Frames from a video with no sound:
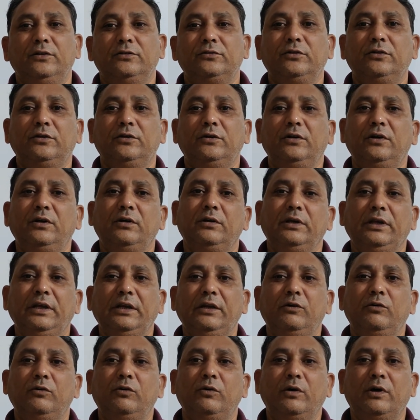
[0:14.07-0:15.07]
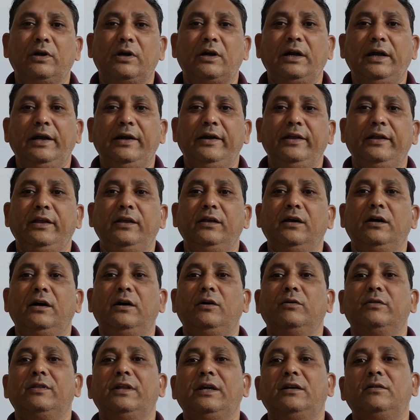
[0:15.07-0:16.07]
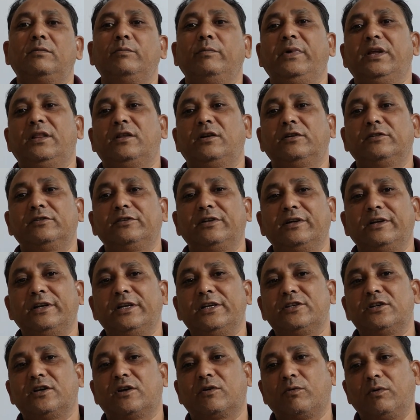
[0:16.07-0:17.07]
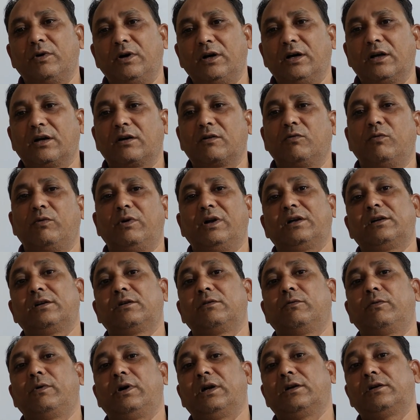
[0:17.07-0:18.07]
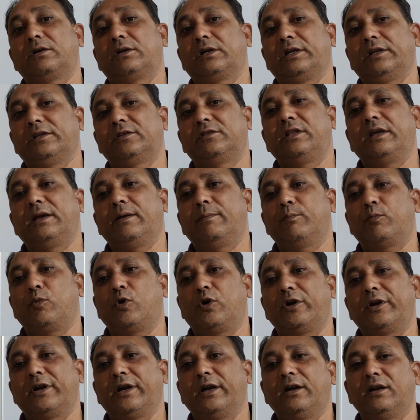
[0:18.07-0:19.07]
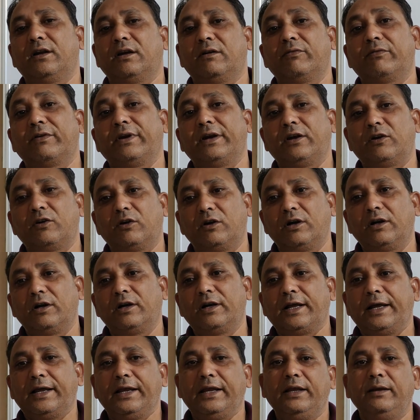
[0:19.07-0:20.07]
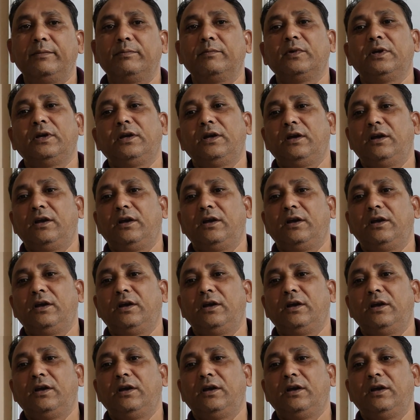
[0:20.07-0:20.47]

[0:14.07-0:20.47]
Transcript: So in overriding, how that method signature work, what is the important of return type,